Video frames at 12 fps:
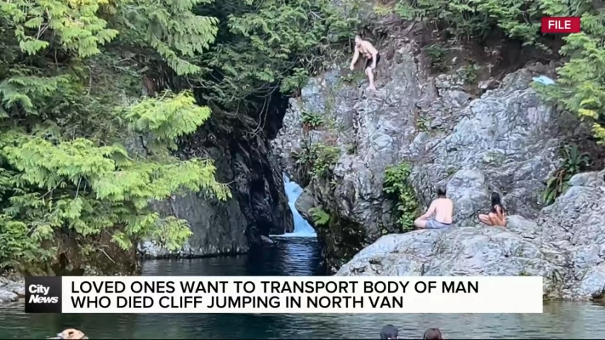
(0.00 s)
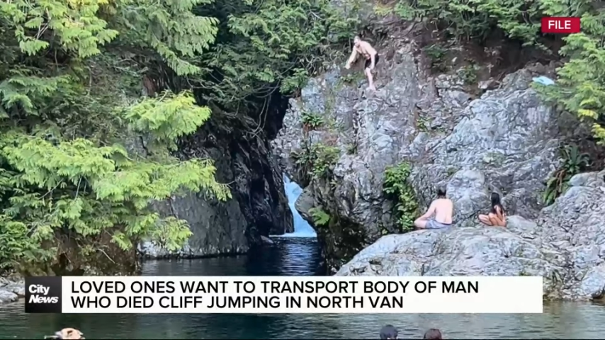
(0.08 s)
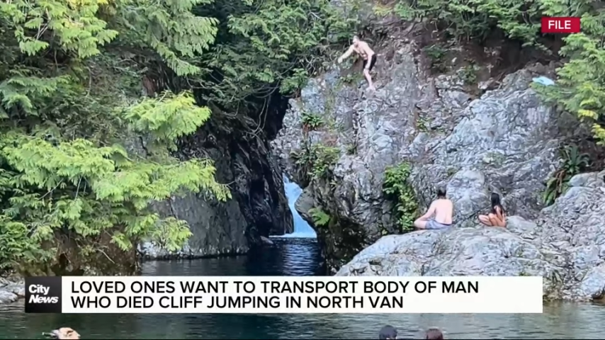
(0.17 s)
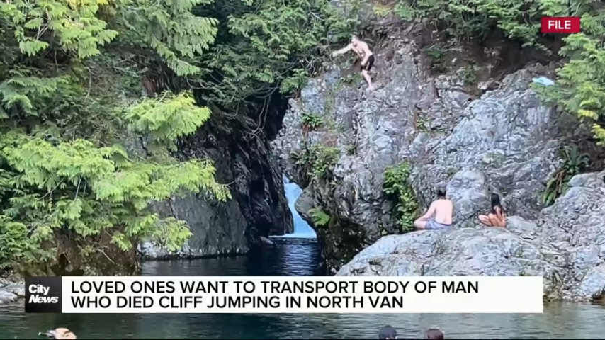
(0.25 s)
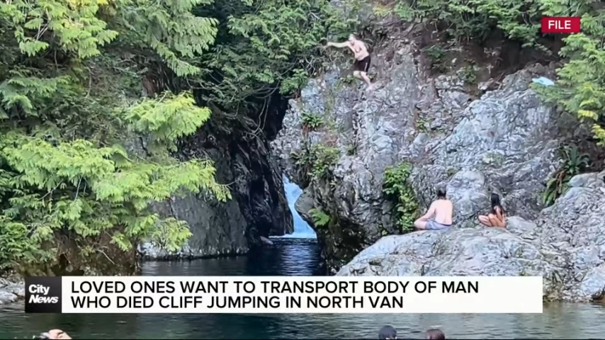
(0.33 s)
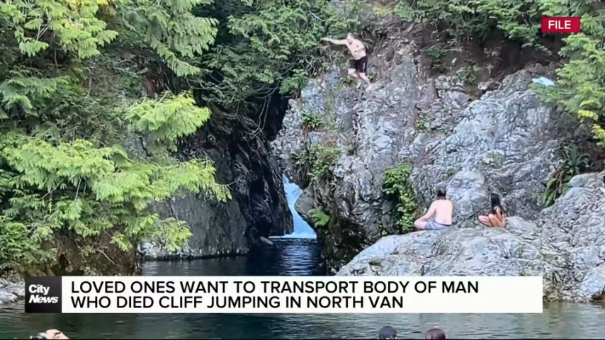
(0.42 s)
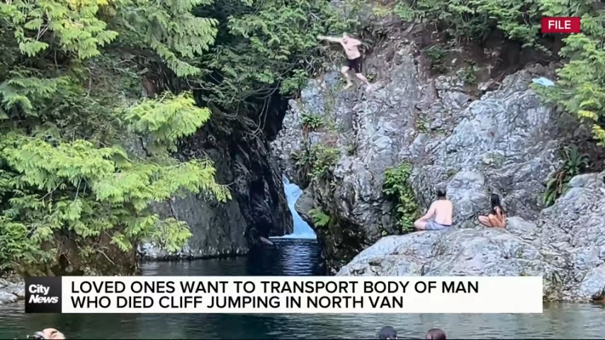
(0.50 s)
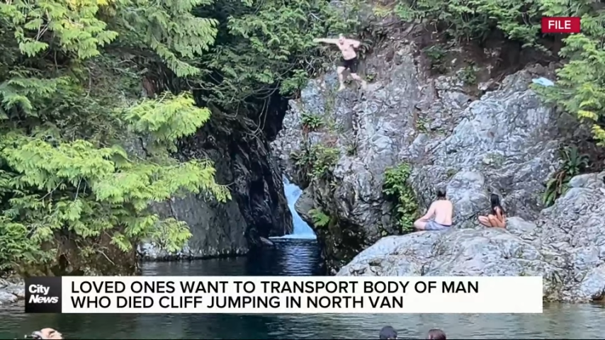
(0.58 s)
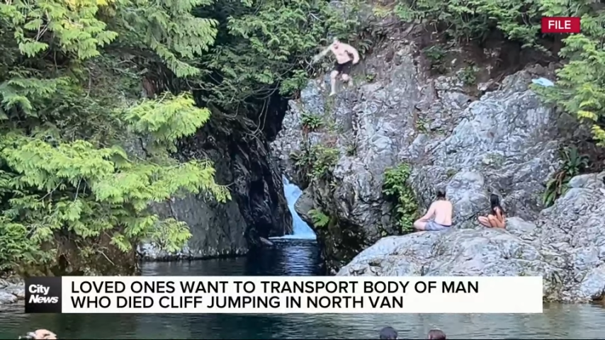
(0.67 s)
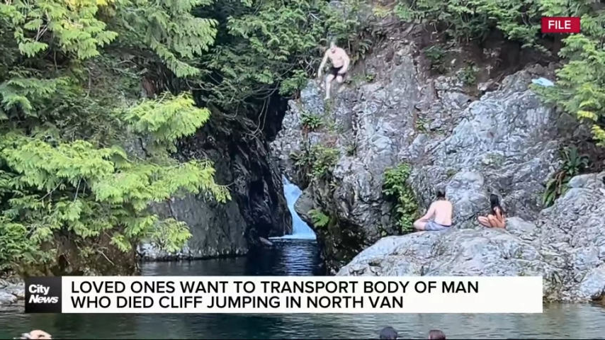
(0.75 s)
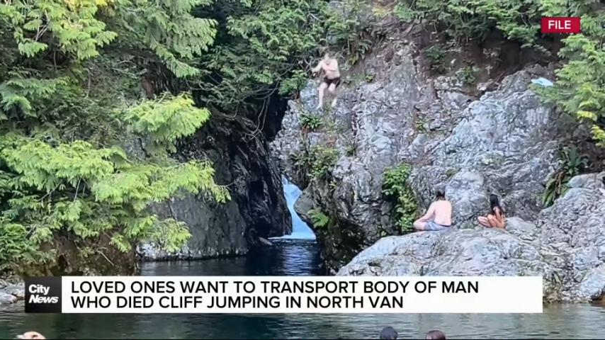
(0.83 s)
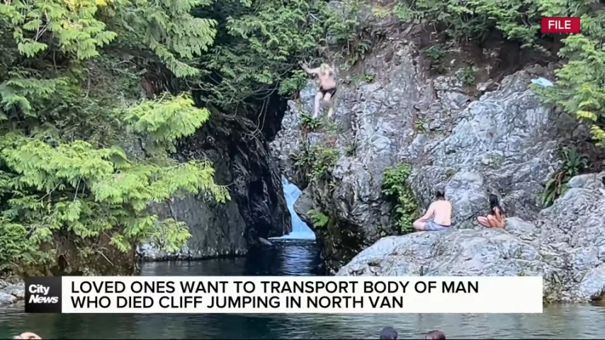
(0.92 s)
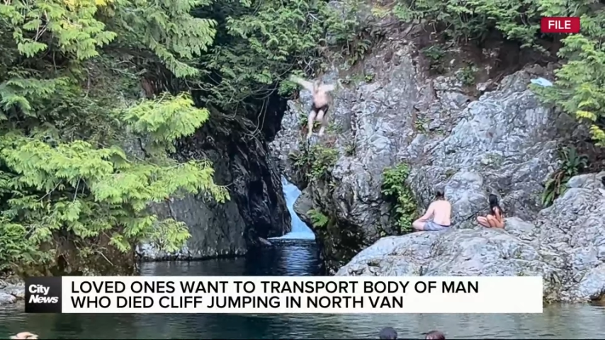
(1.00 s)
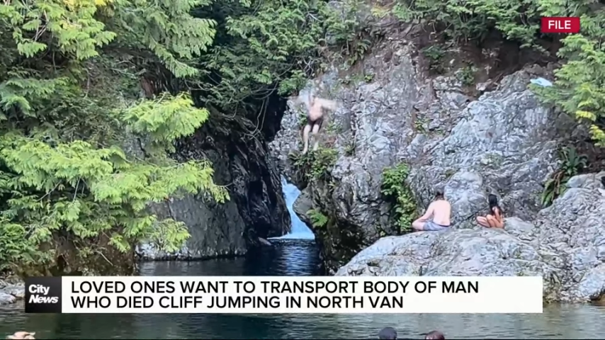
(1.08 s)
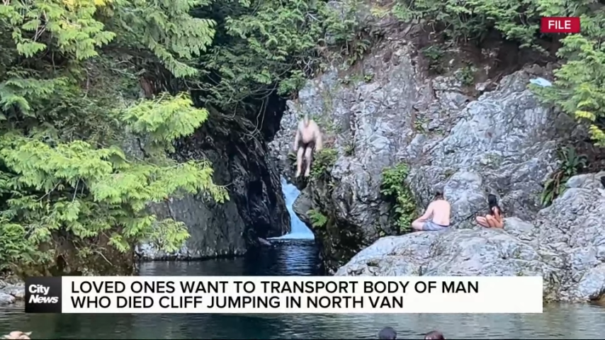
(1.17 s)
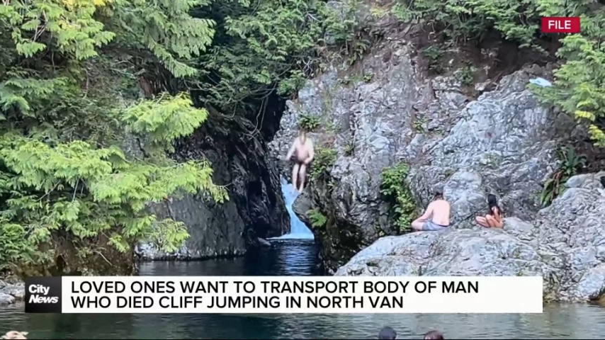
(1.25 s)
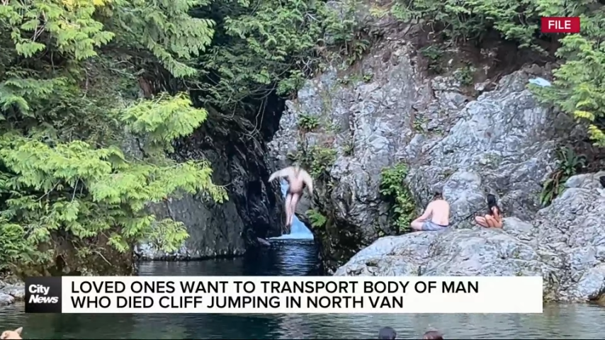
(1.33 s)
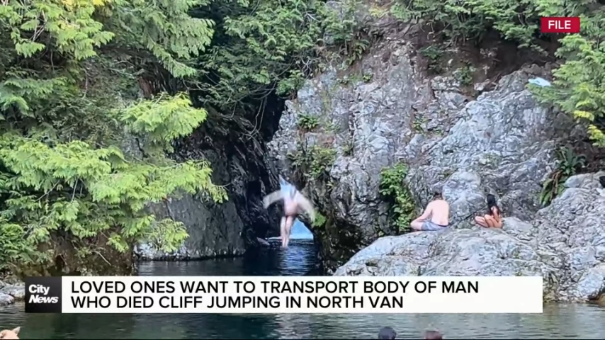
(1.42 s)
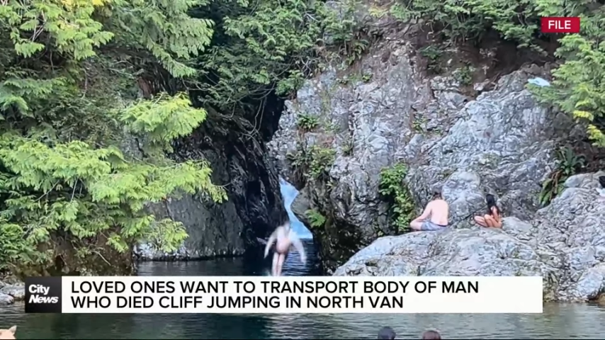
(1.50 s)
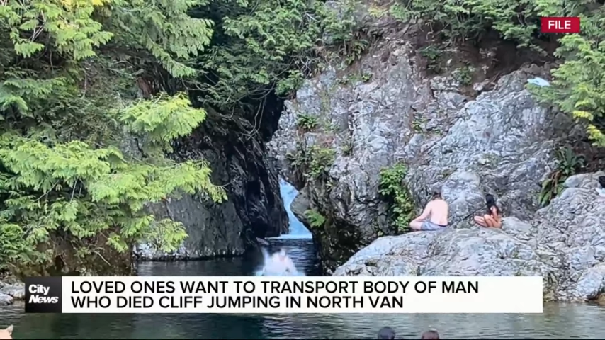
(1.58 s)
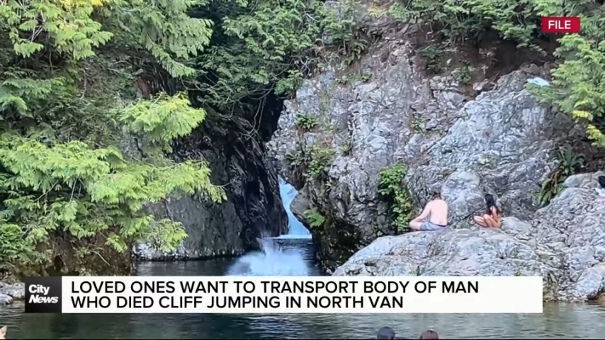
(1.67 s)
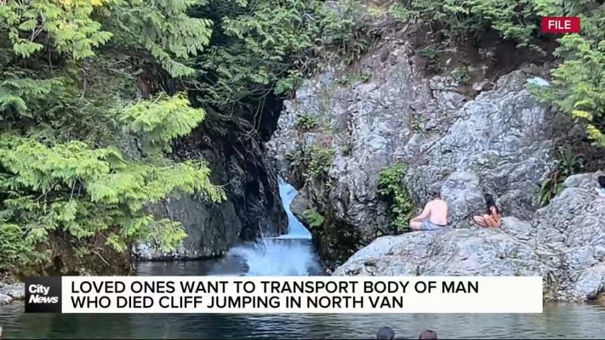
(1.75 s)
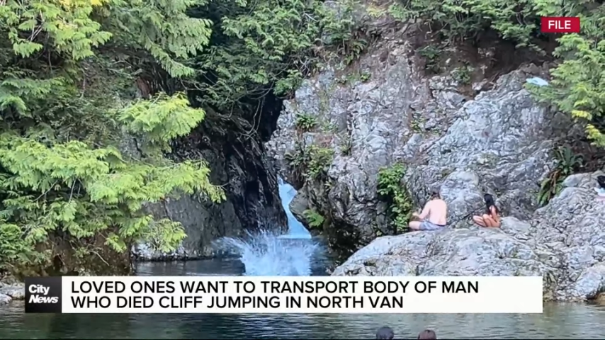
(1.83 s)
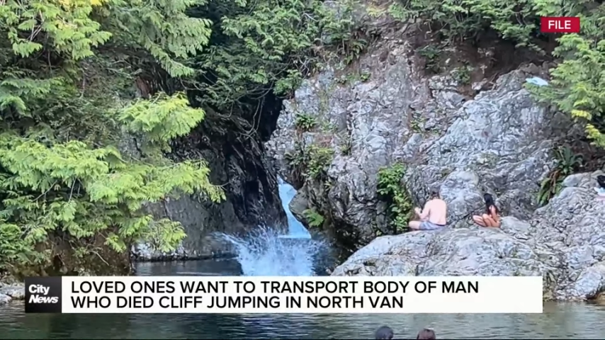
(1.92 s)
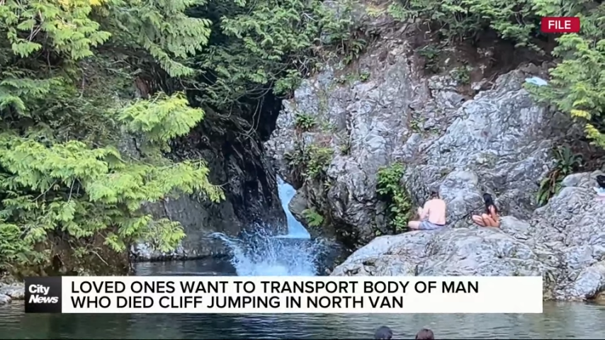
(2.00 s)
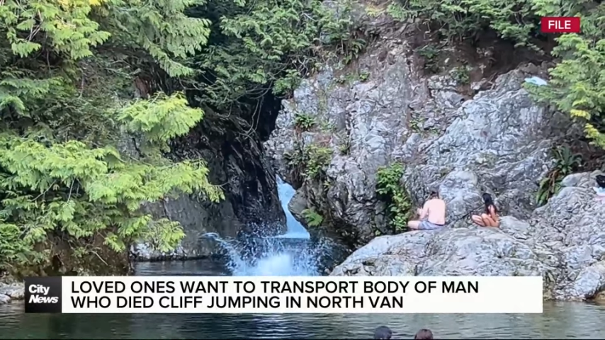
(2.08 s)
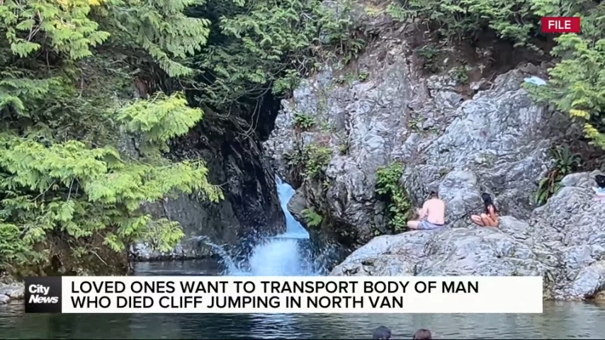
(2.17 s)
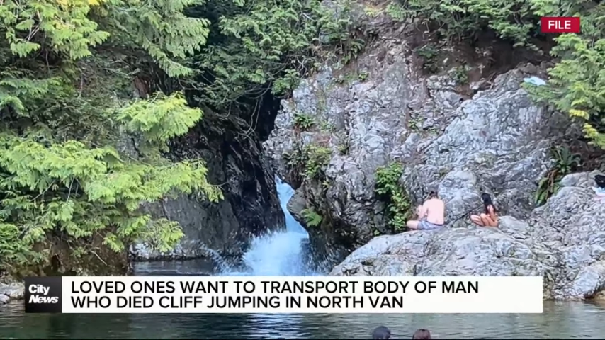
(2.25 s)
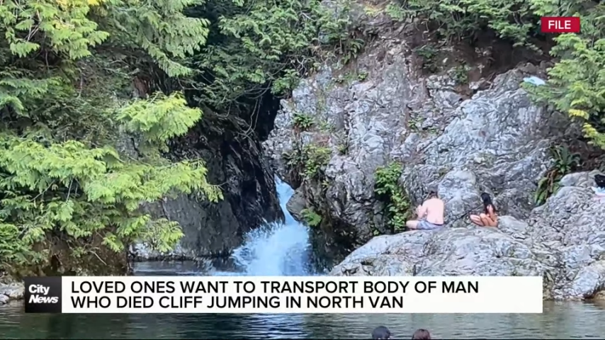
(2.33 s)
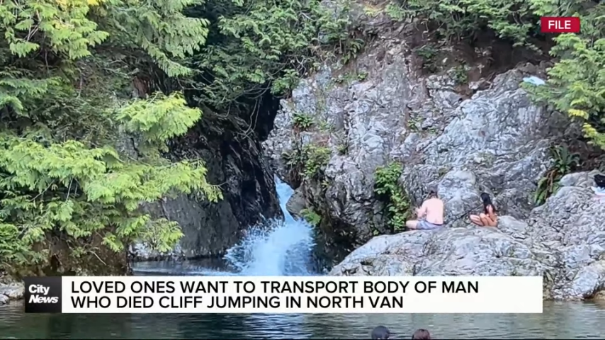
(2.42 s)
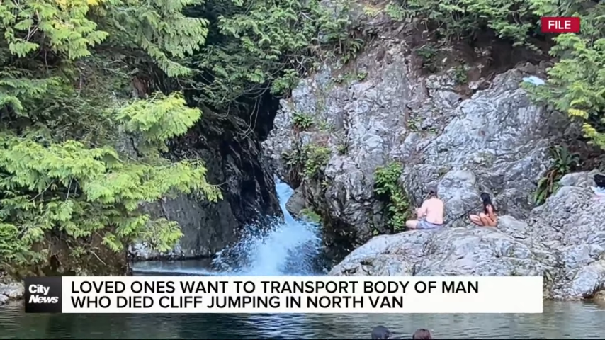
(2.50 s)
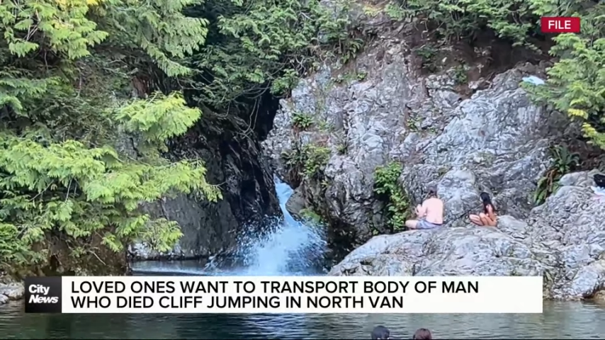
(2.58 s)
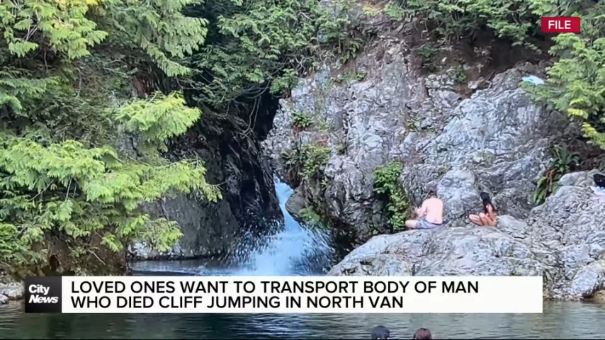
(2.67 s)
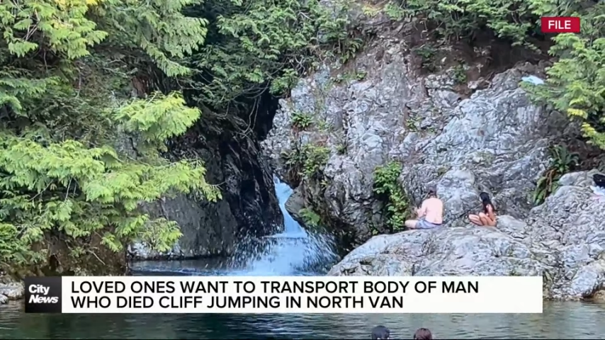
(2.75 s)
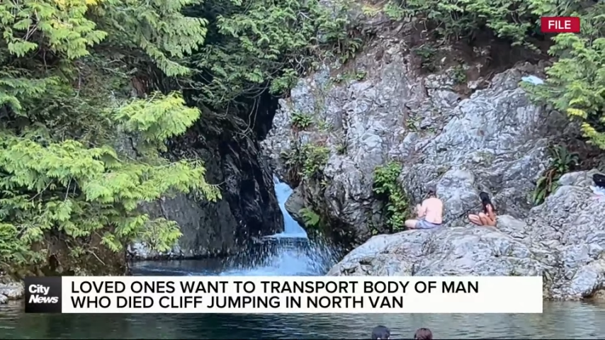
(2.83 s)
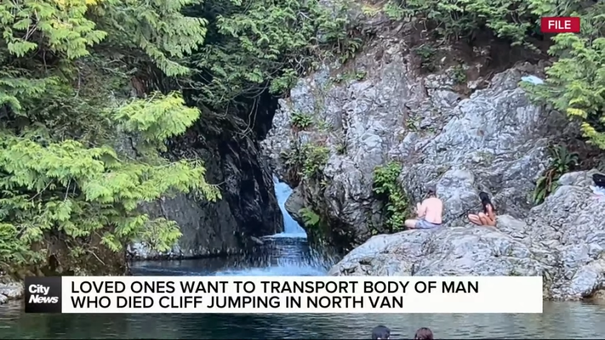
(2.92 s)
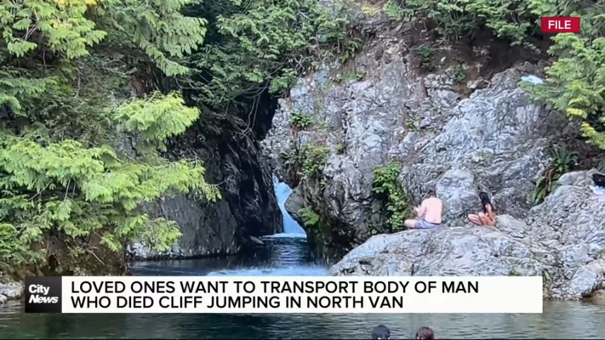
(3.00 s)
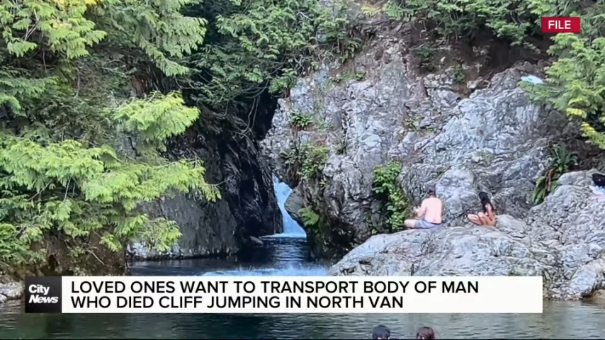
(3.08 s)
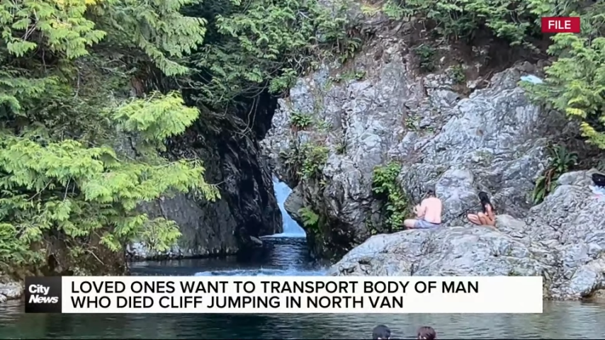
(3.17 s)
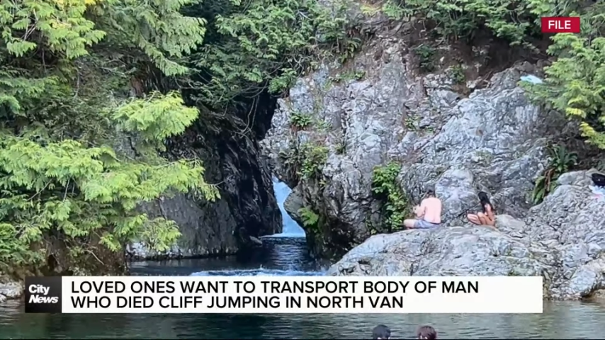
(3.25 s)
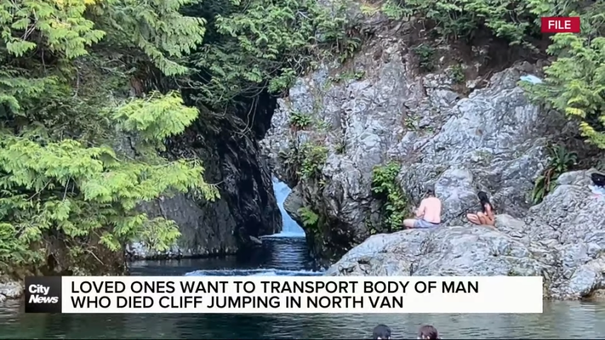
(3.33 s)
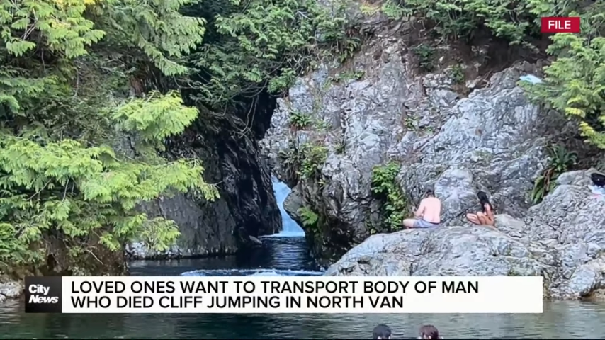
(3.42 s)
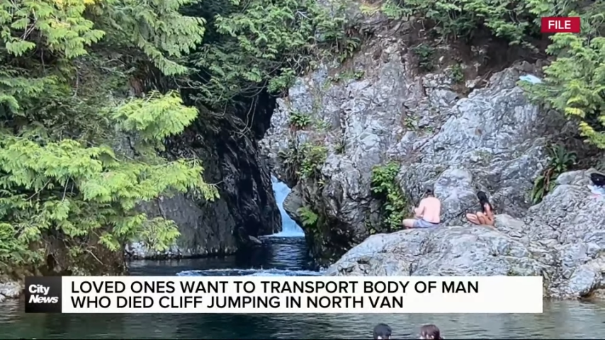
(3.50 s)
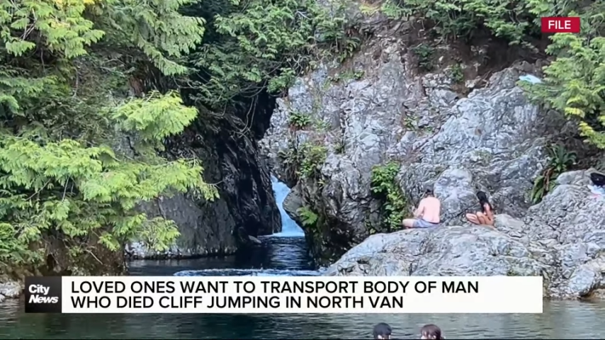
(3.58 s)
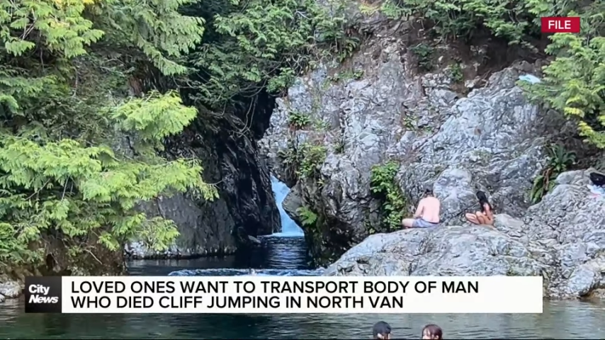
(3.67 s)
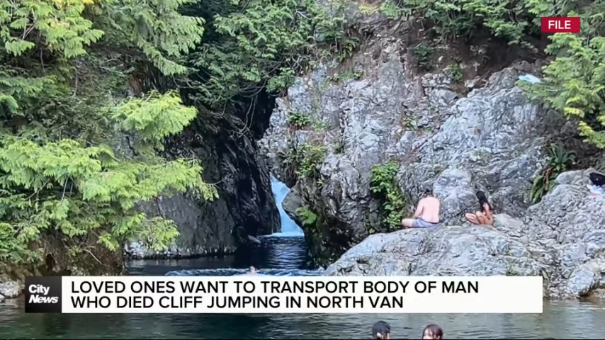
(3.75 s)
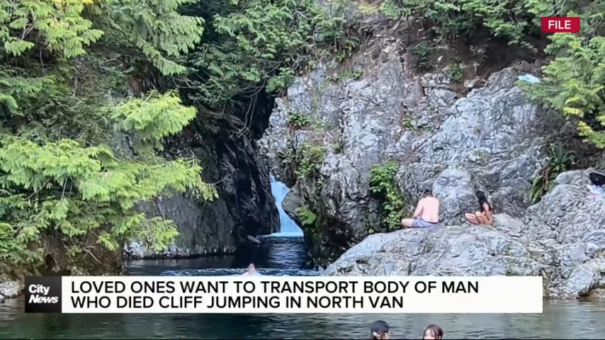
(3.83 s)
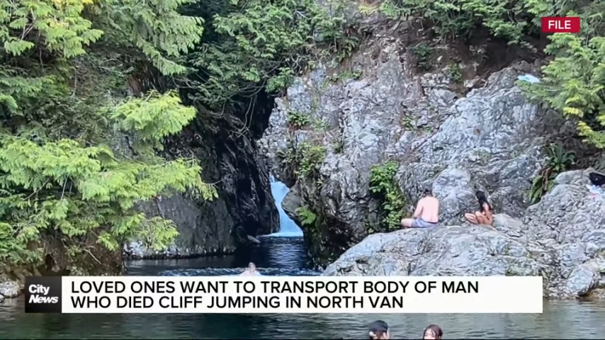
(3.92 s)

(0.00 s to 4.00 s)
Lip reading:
(no speaker visible)